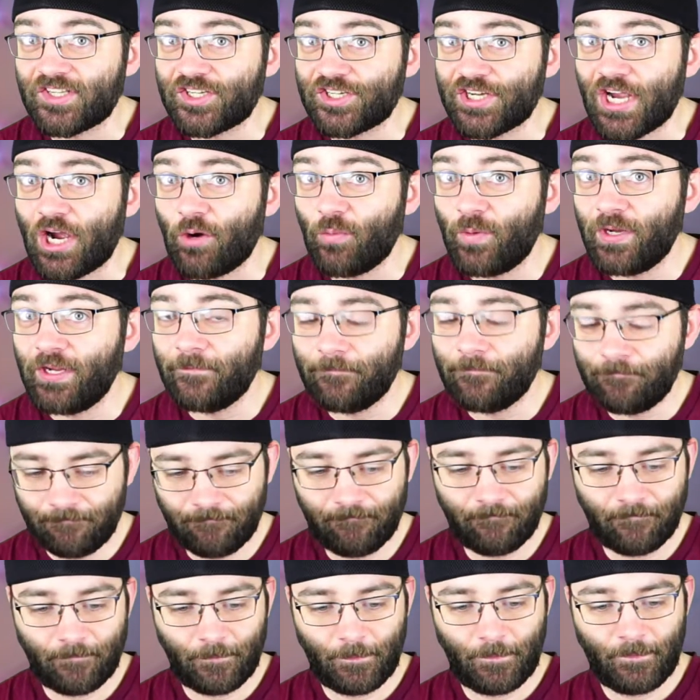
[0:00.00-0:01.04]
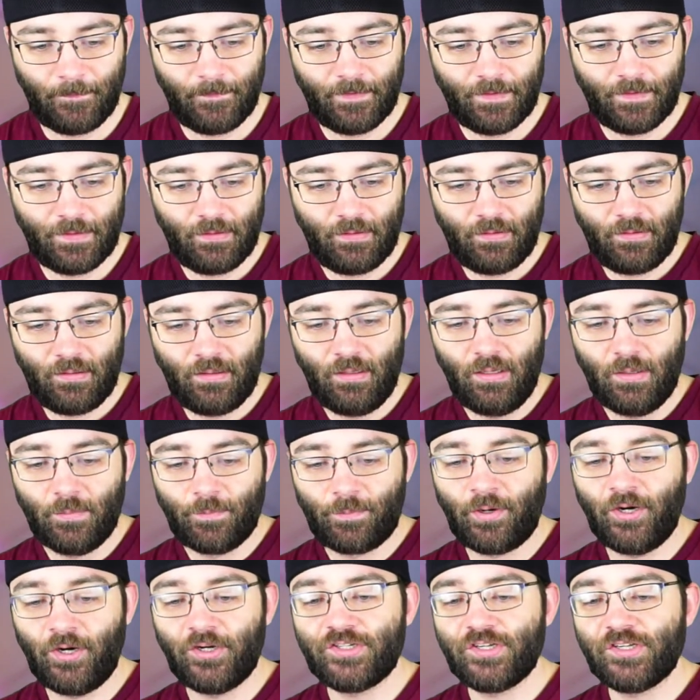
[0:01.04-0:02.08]
shall we?
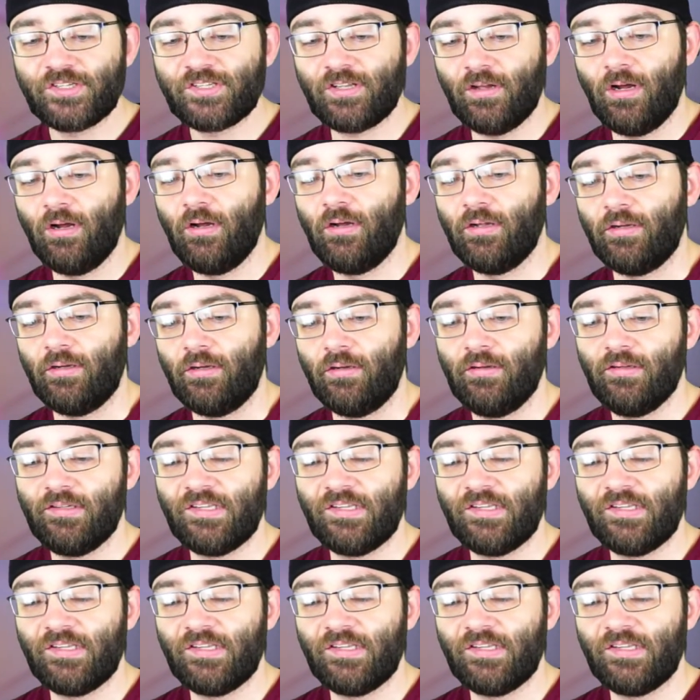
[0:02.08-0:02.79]
Purchased on